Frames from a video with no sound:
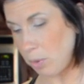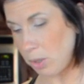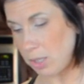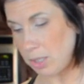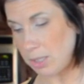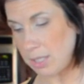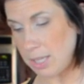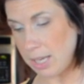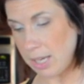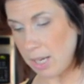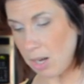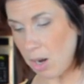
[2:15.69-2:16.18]
going
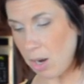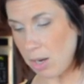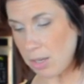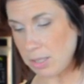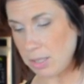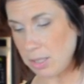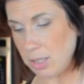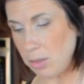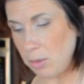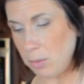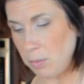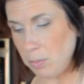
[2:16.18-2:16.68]
to take it
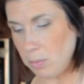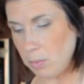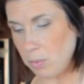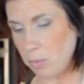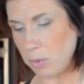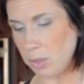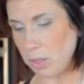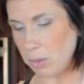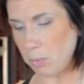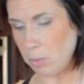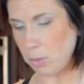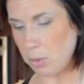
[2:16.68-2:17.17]
also, and
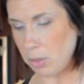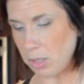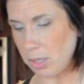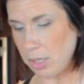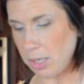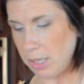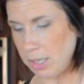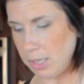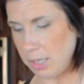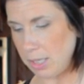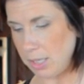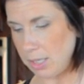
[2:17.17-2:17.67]
we're going to put our
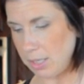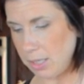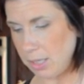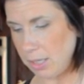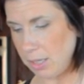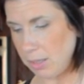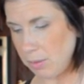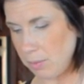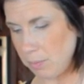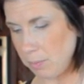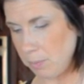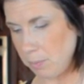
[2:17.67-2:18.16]
honey in
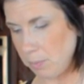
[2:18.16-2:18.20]
there.